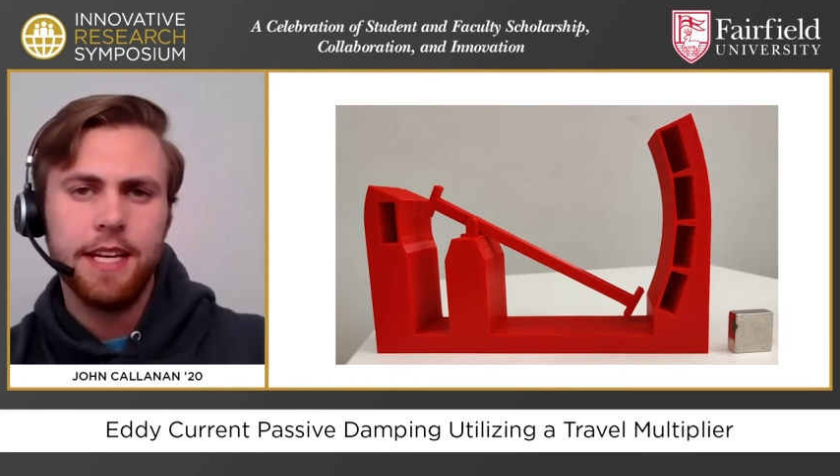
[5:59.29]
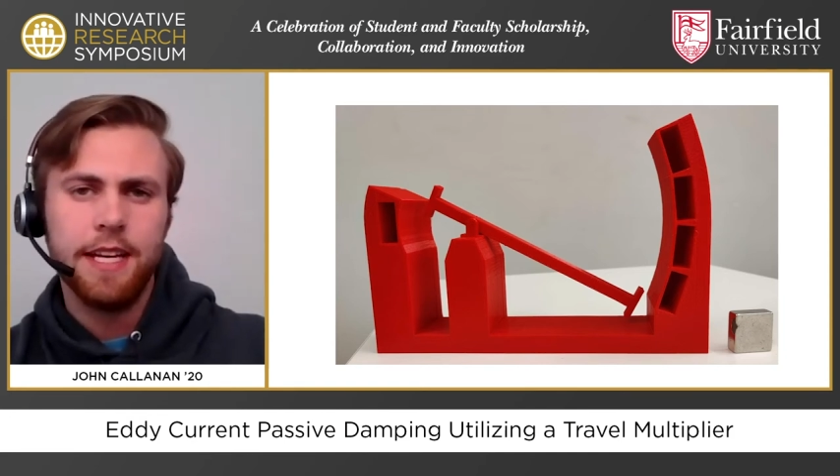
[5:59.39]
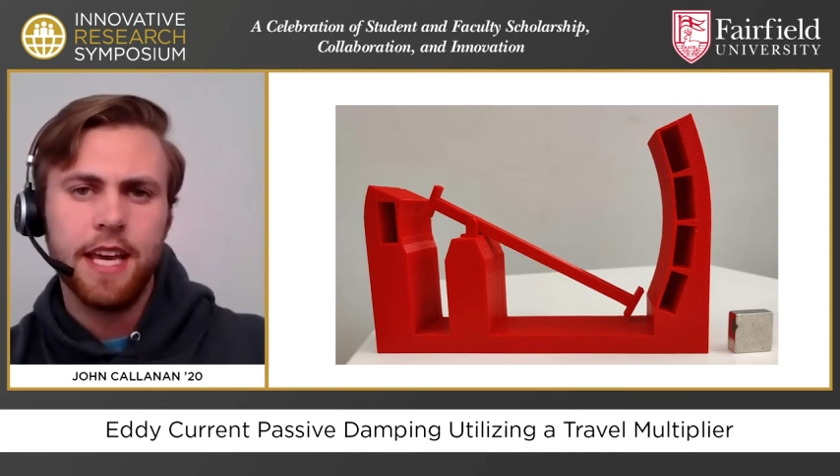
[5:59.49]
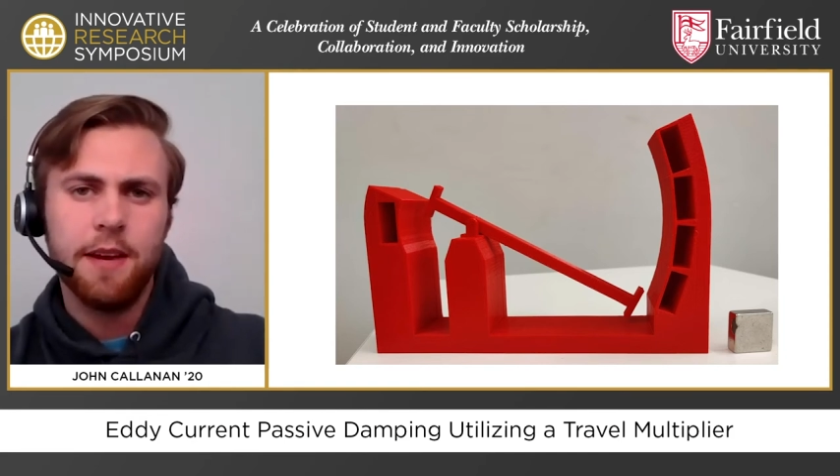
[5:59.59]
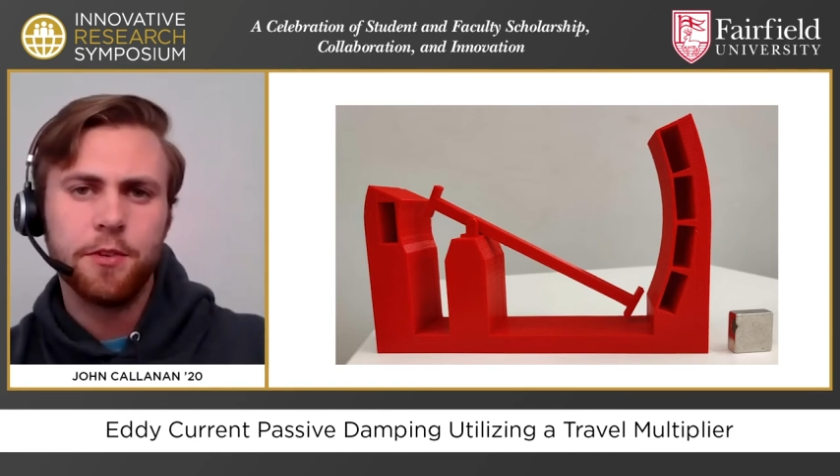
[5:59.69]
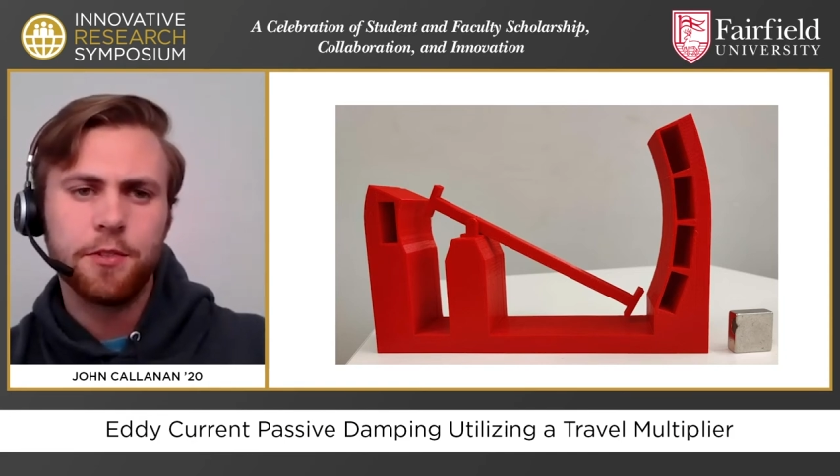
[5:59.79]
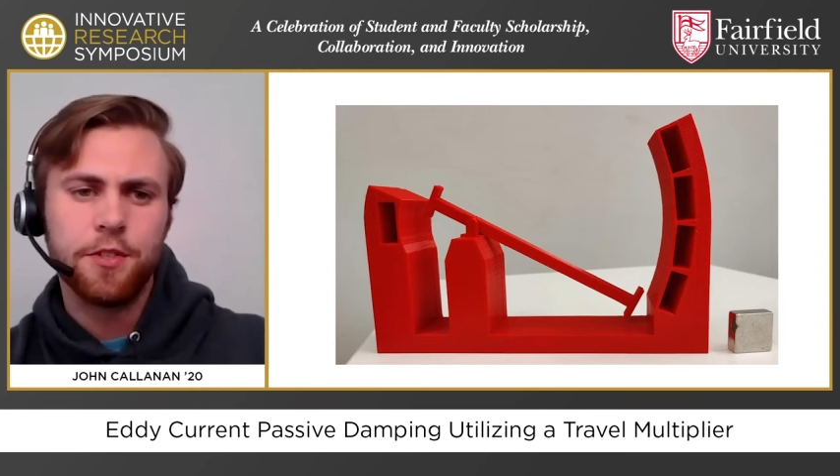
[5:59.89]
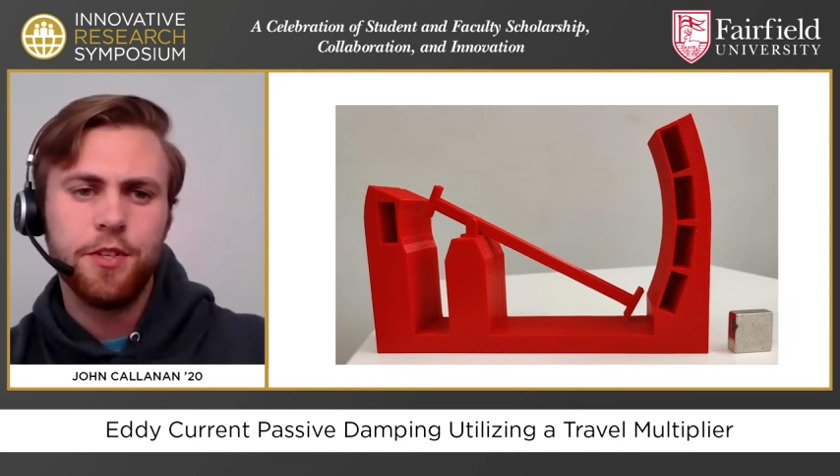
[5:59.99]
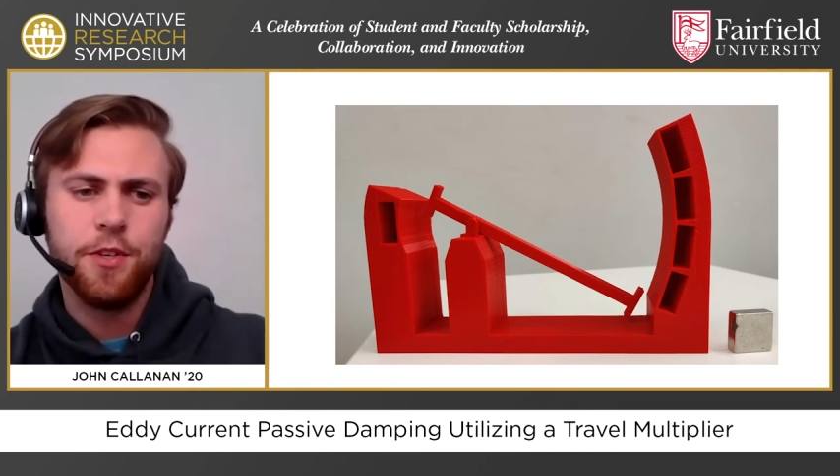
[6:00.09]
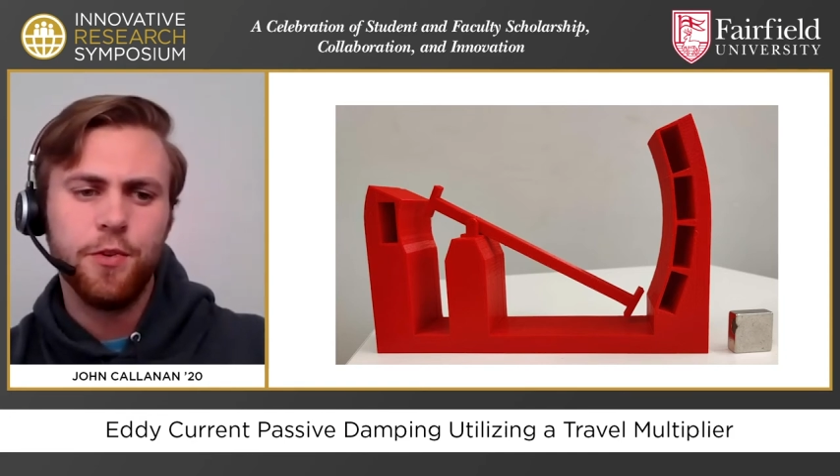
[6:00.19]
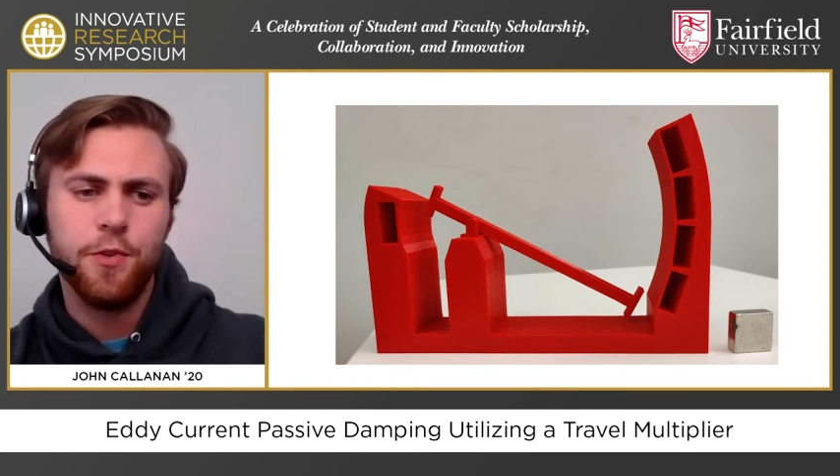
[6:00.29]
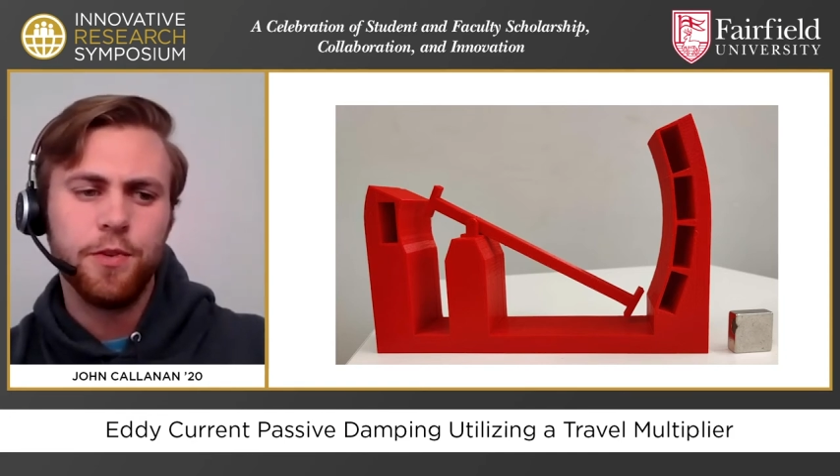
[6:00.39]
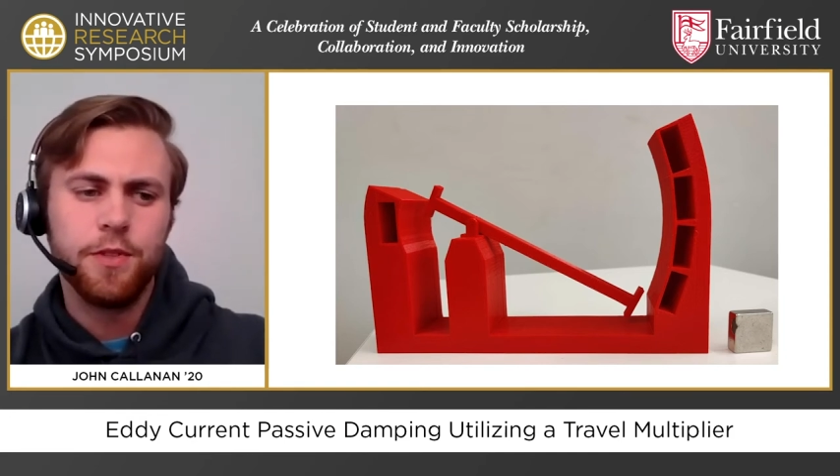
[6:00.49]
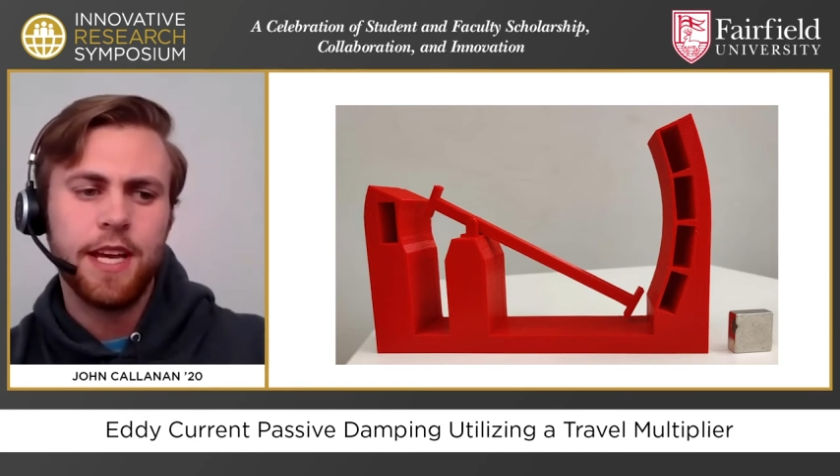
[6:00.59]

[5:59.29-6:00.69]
is able to